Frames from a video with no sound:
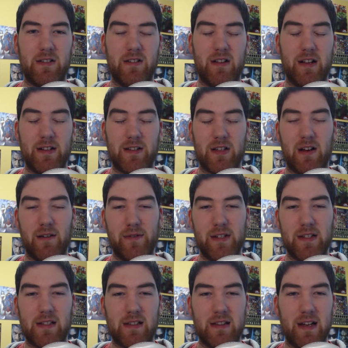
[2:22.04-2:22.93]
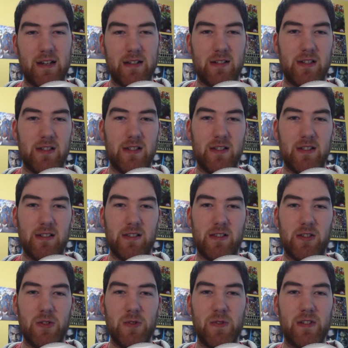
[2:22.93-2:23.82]
obvious that she's
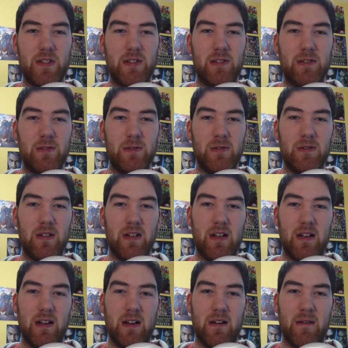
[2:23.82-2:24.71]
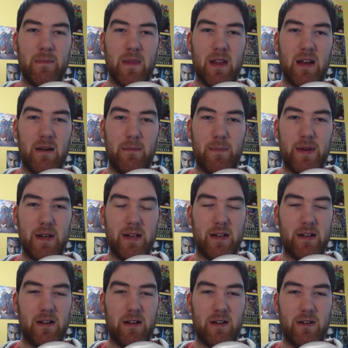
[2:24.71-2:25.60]
used to being
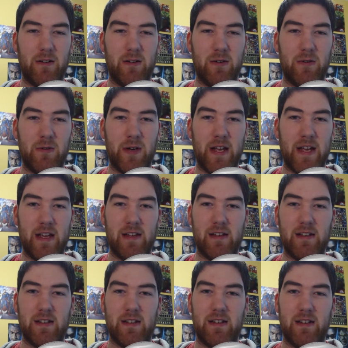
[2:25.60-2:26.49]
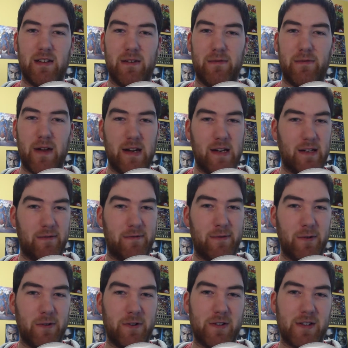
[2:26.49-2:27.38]
on her own and fending
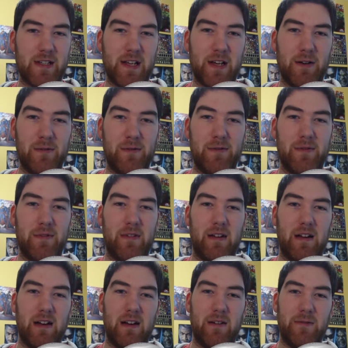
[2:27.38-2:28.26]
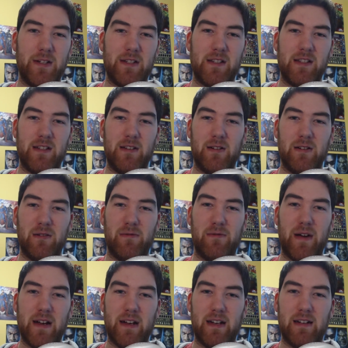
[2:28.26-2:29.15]
for herself. We see her
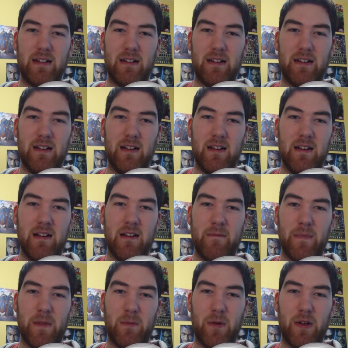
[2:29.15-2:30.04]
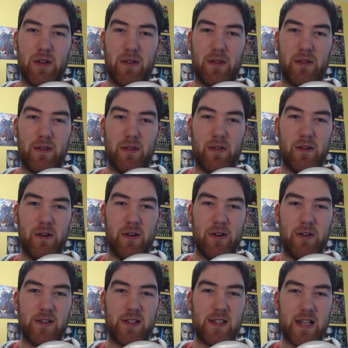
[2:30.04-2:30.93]
fighting with
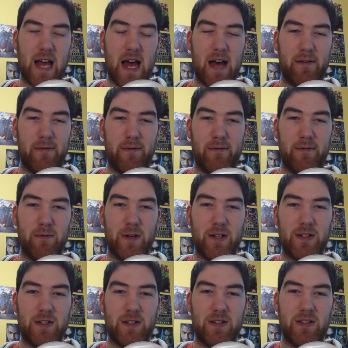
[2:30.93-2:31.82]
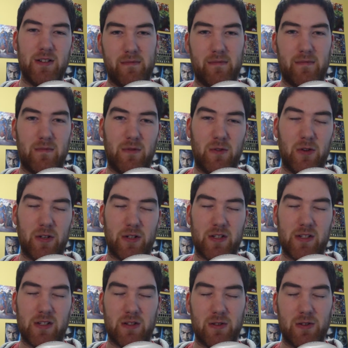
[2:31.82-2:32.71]
her staff, which
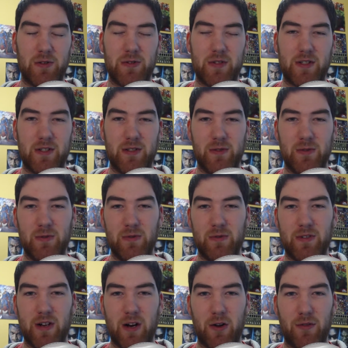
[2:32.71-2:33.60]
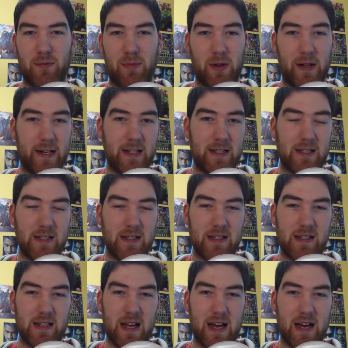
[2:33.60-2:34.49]
looks close to Darth Plagueis'
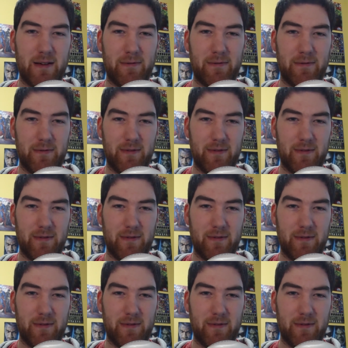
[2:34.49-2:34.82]
staff,